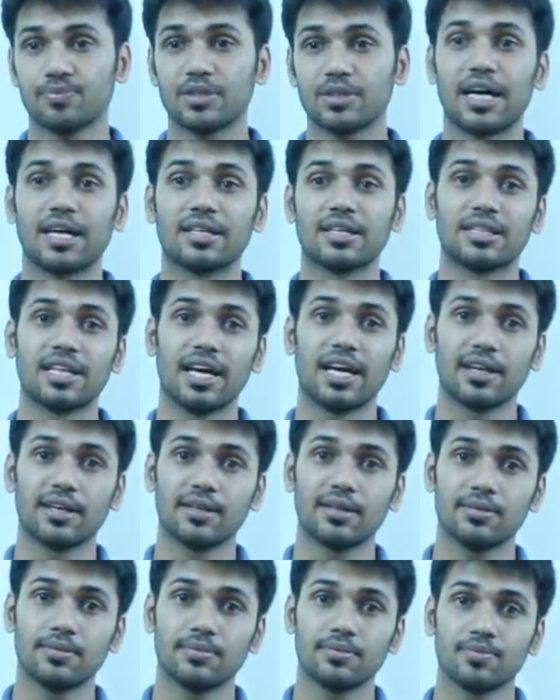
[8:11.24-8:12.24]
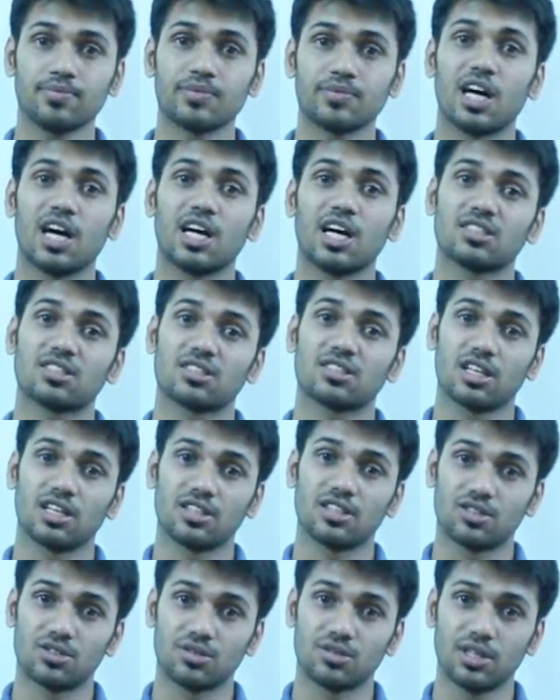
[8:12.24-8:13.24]
and then ask
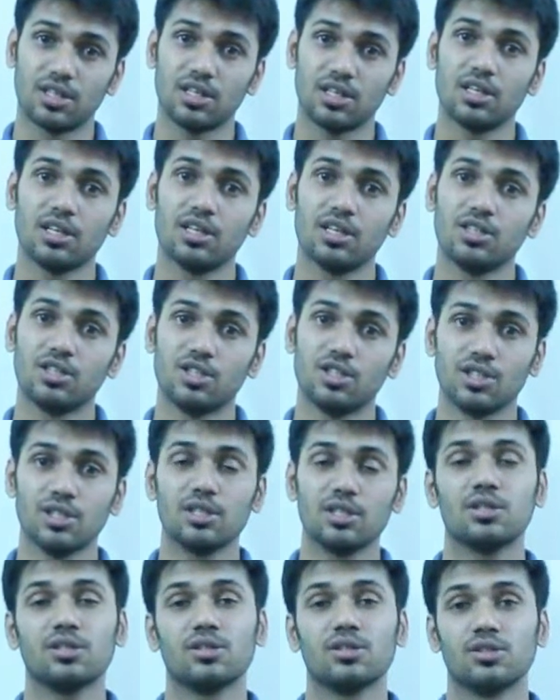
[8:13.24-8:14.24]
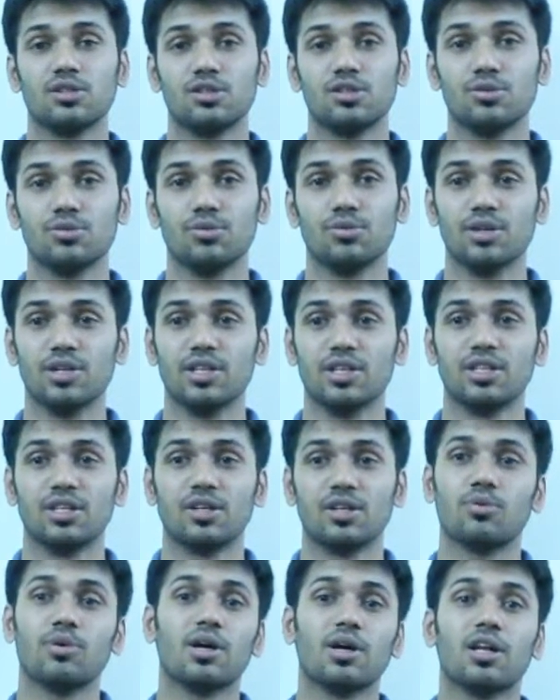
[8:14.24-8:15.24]
the student to do it.
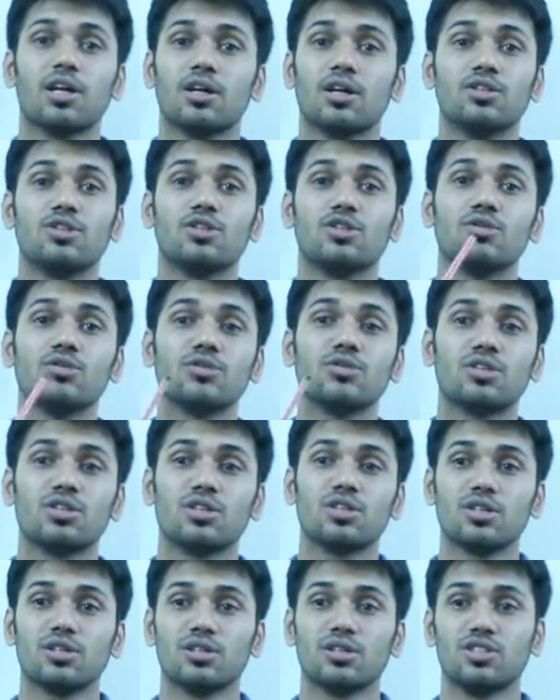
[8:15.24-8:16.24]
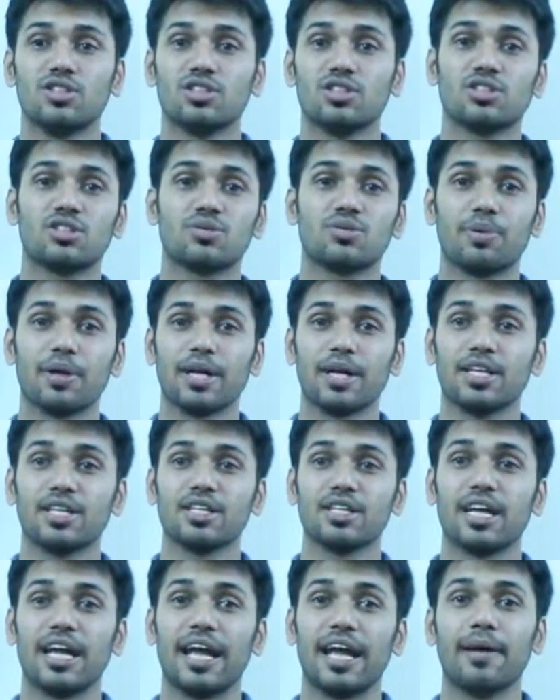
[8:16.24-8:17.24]
Well, don't just
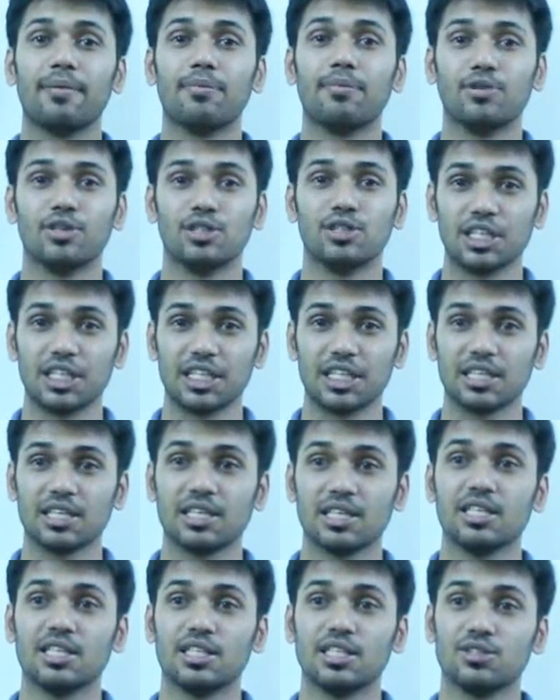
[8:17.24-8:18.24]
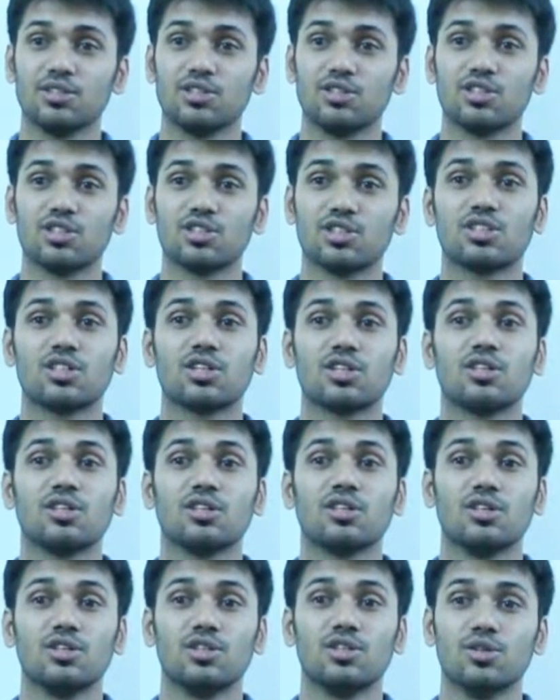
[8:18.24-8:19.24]
paint everything, you just
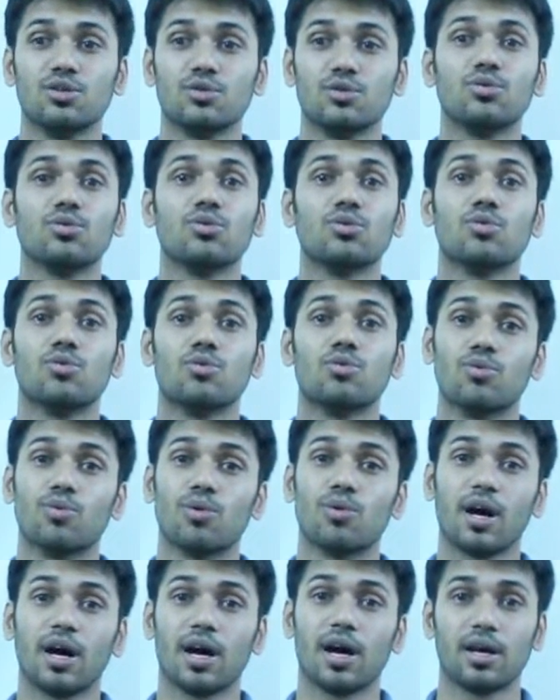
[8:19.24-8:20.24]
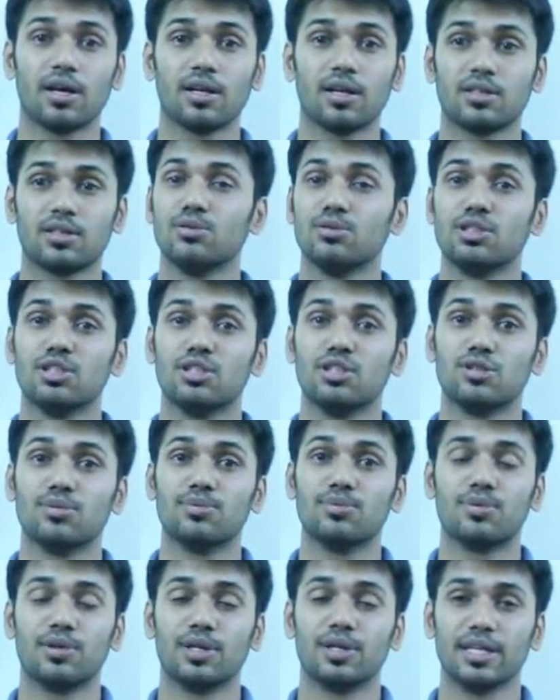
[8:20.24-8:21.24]
do what you need to
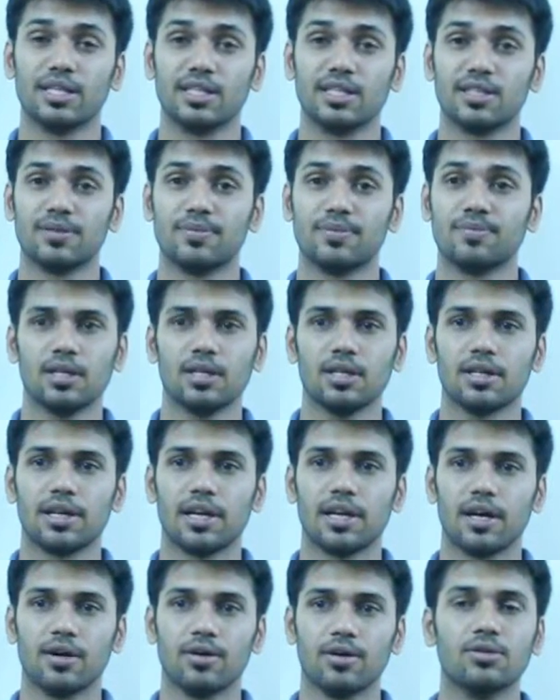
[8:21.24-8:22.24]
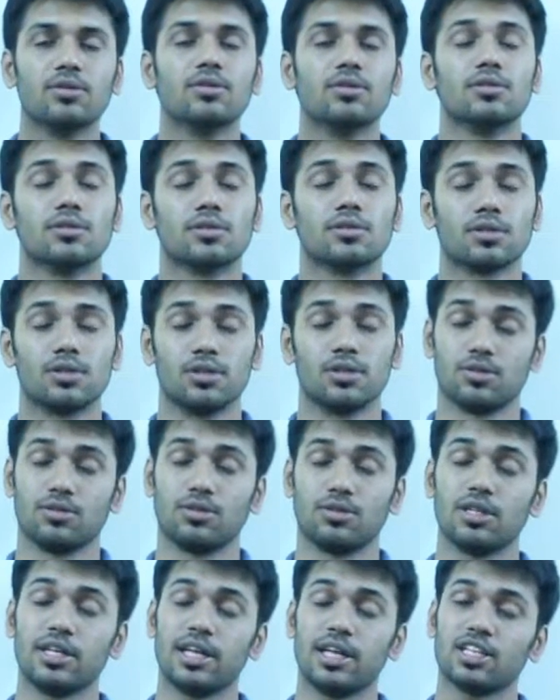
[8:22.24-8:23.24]
paint. Now go to
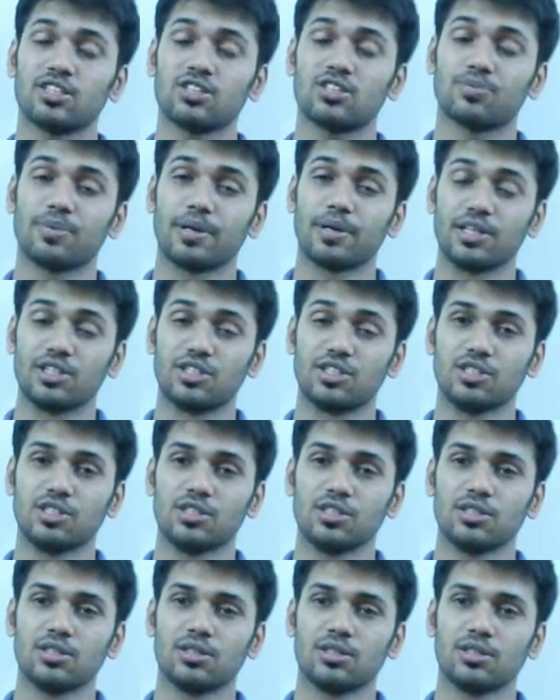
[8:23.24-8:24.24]
the next page.